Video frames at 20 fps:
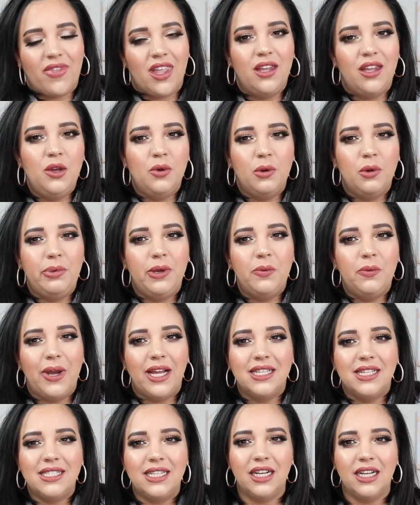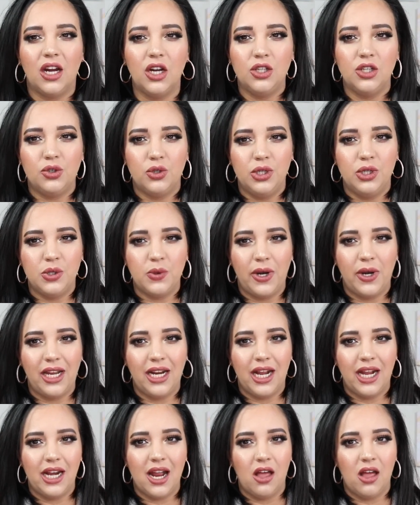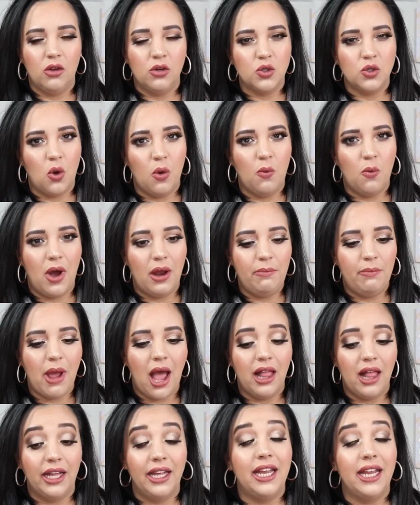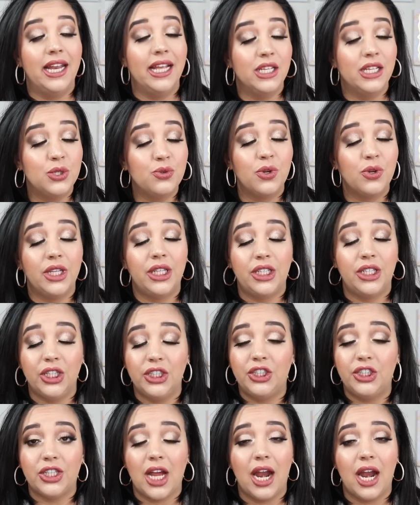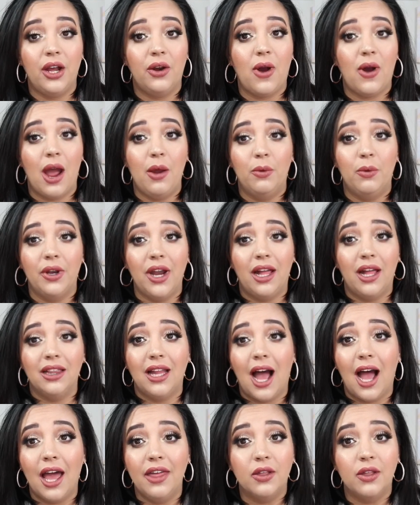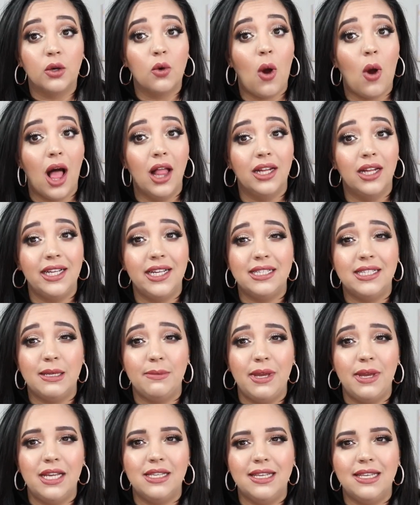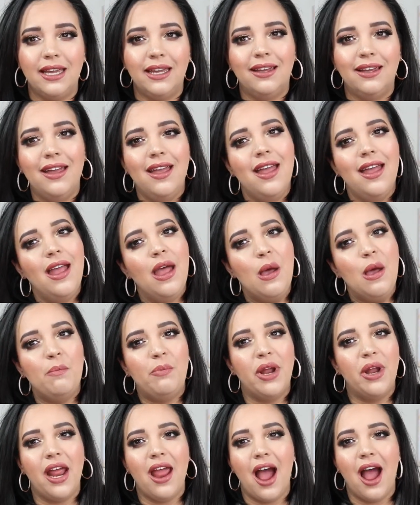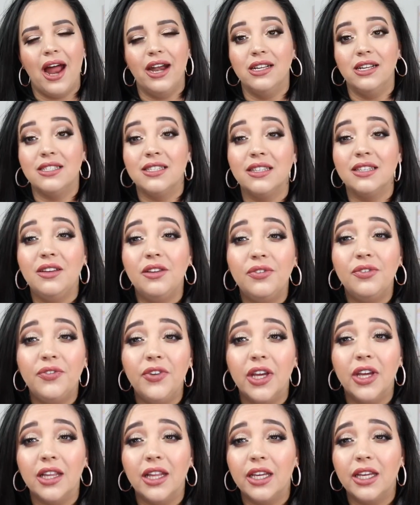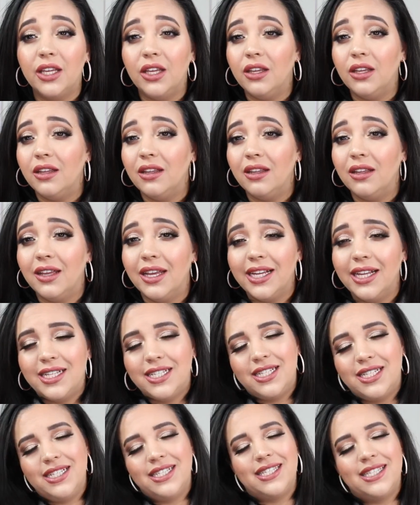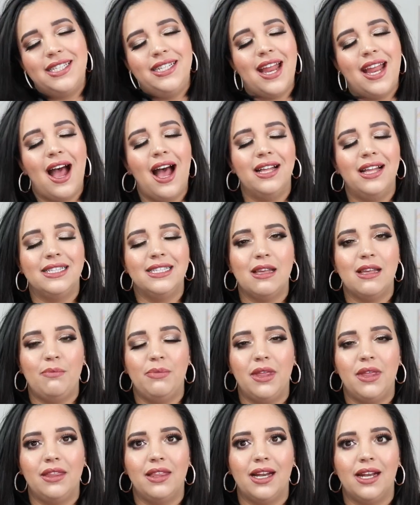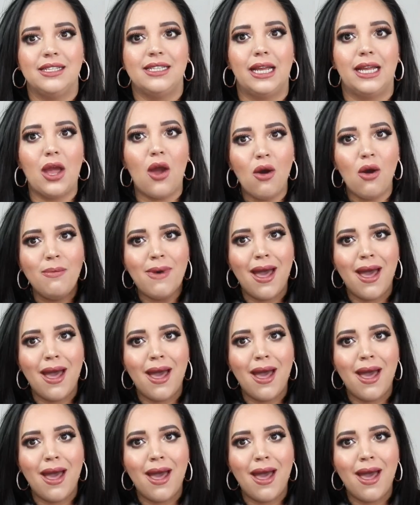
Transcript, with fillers: you would be wasting $129 on one palette. It is really good shadow, I will not lie. The quality is amazing, but I honestly feel like it's just not something that it's like, oh